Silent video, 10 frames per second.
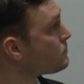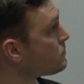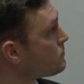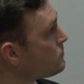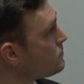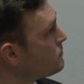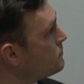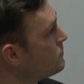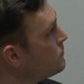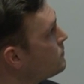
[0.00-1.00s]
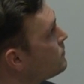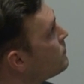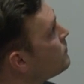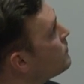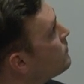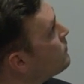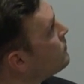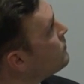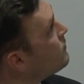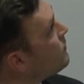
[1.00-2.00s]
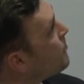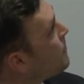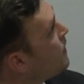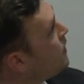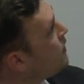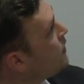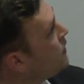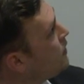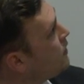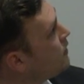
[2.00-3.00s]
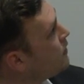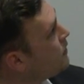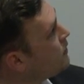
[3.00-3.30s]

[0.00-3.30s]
(no one is talking)